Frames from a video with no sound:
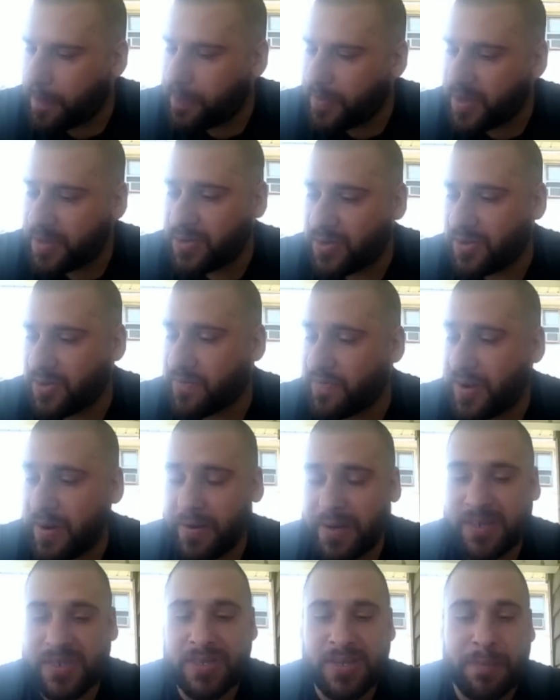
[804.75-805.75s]
This is a
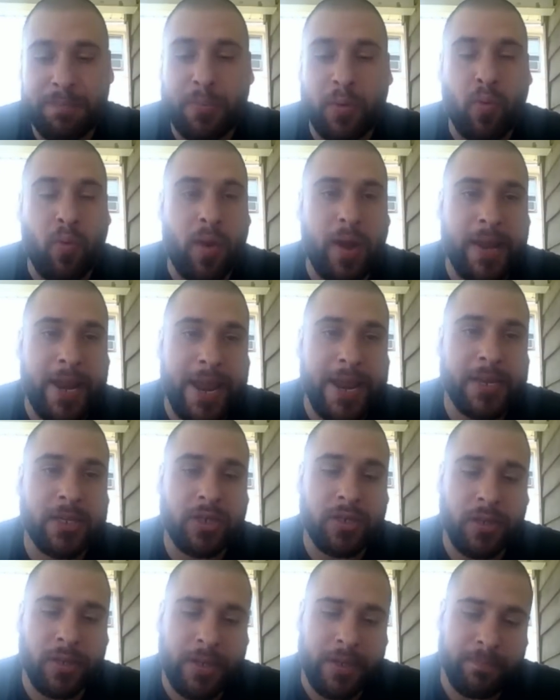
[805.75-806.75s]
very simple one,
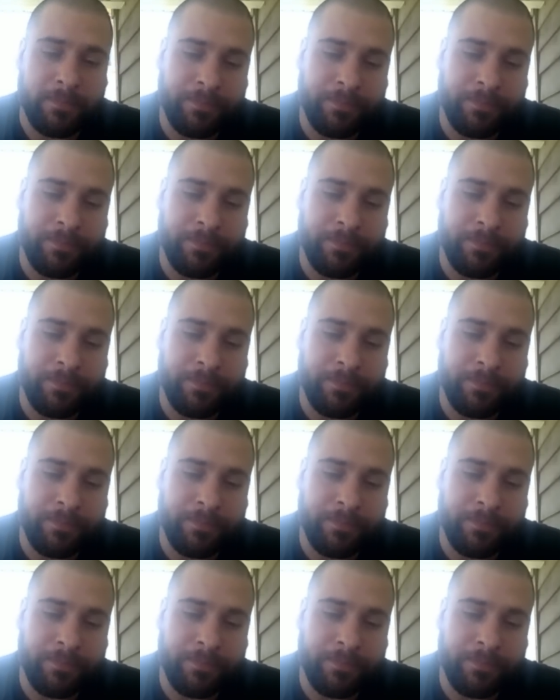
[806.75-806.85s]
actually.